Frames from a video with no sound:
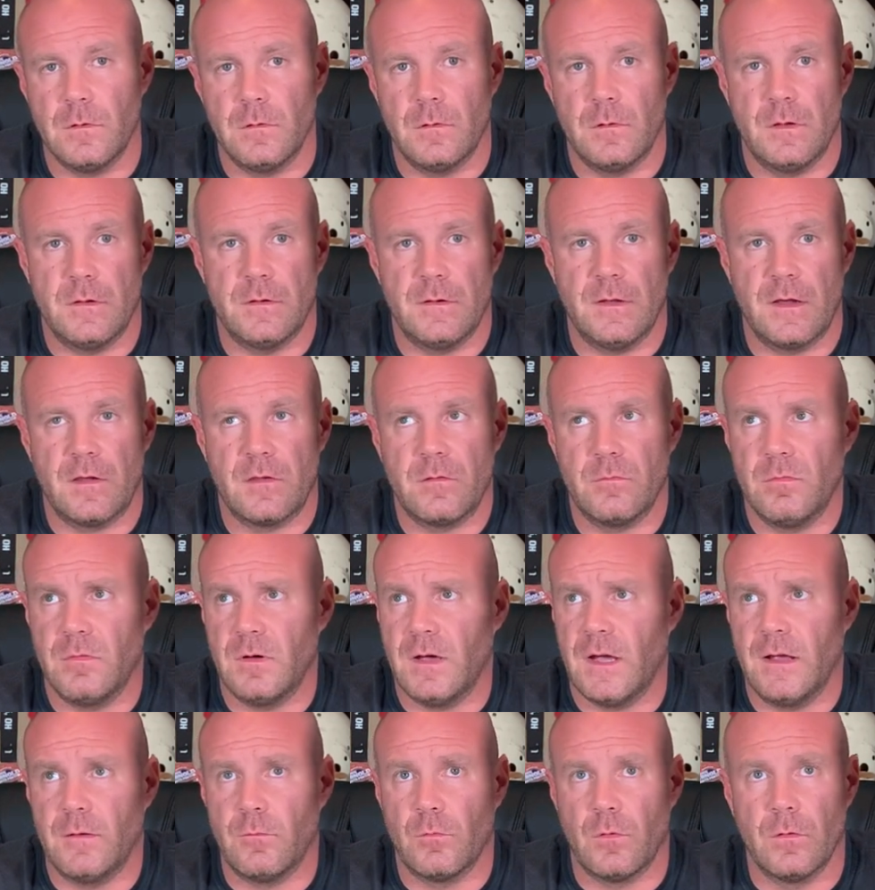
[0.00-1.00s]
It takes,
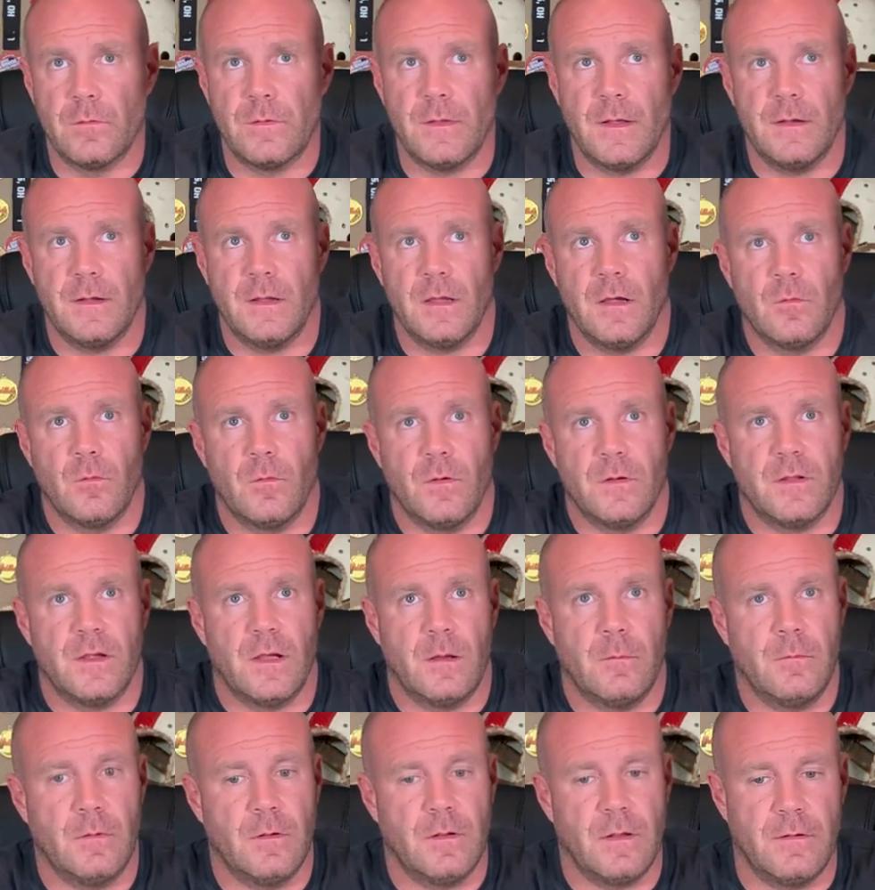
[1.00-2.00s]
I wrote that down one
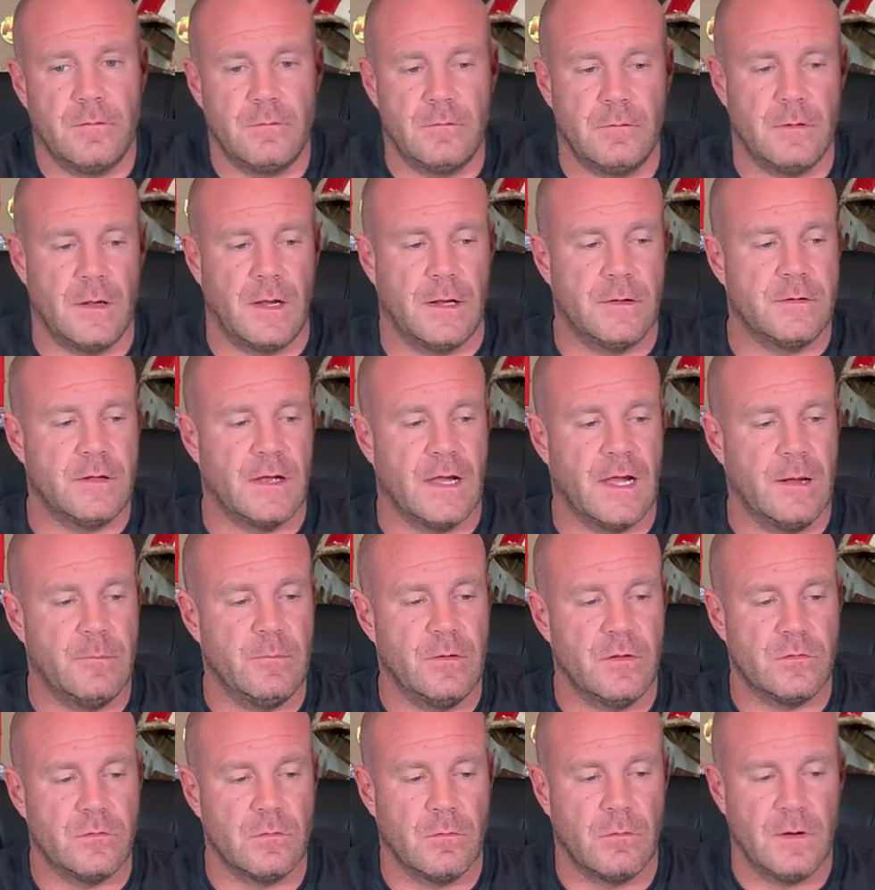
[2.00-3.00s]
time. I timed
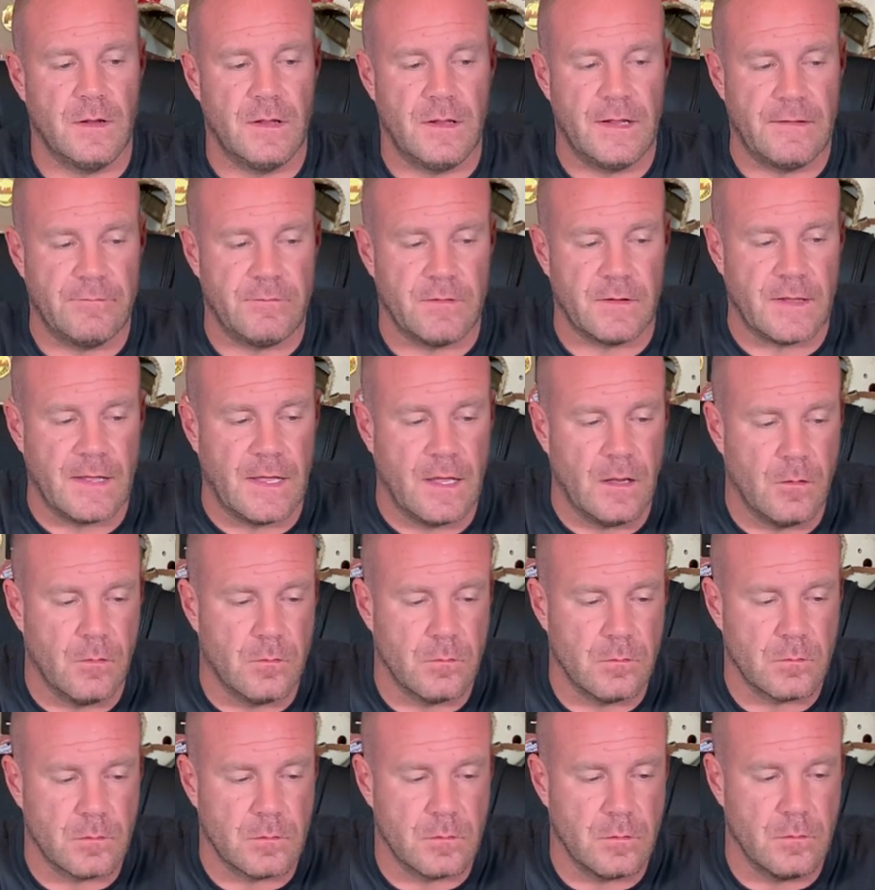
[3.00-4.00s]
it so I didn't have to
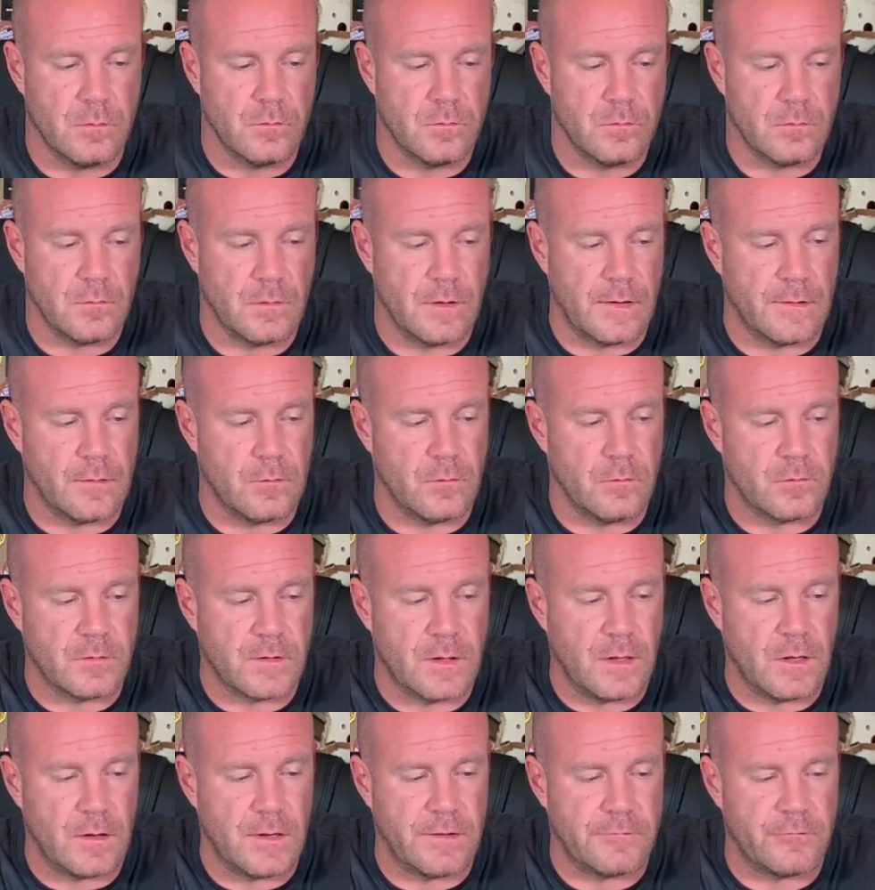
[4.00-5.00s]
count, because I lose
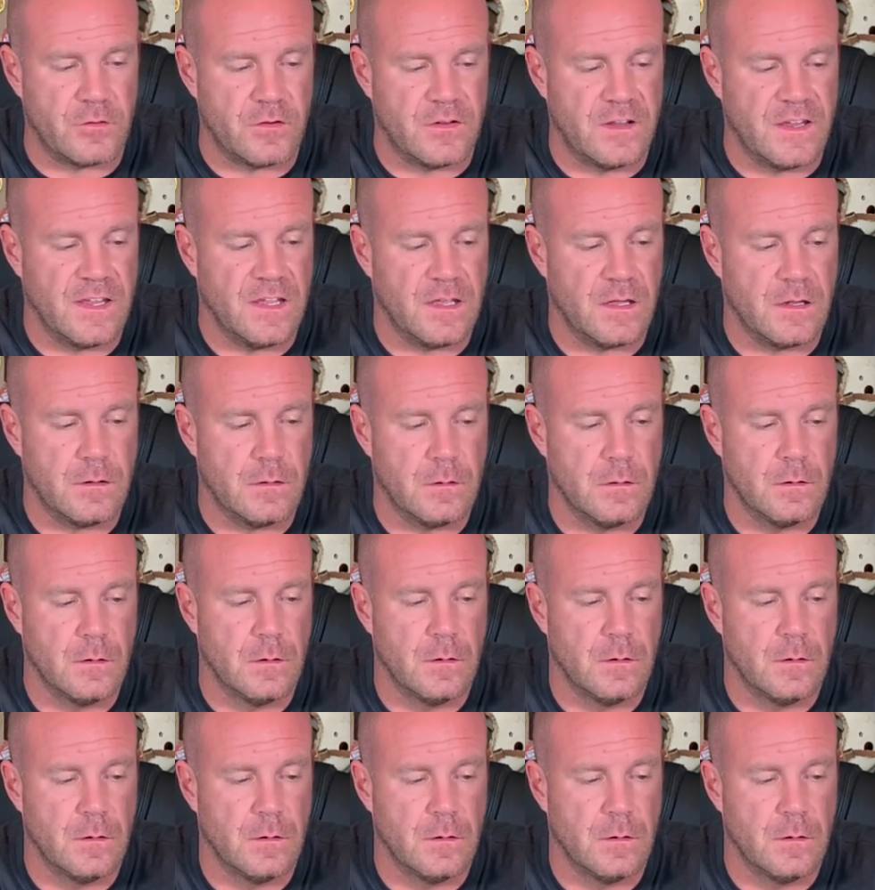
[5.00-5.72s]
count after 10.